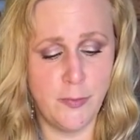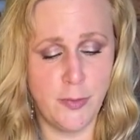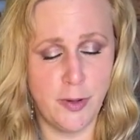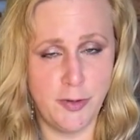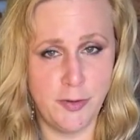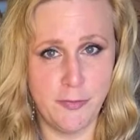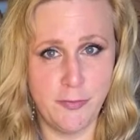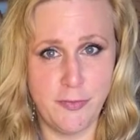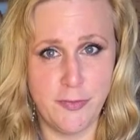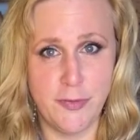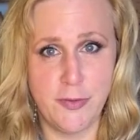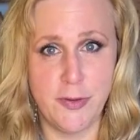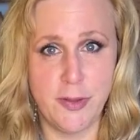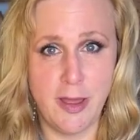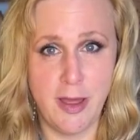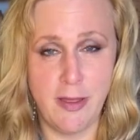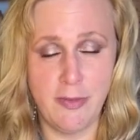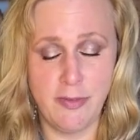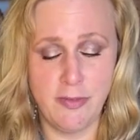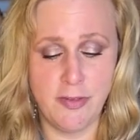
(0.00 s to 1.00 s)
wonderful
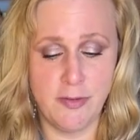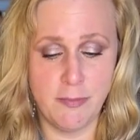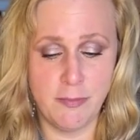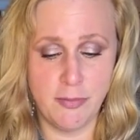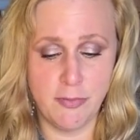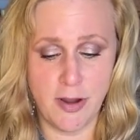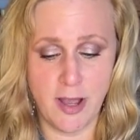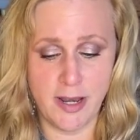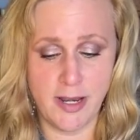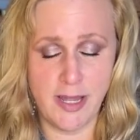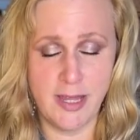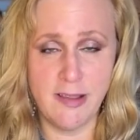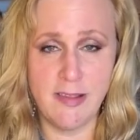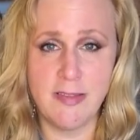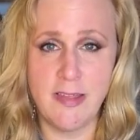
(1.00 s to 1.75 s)
custom products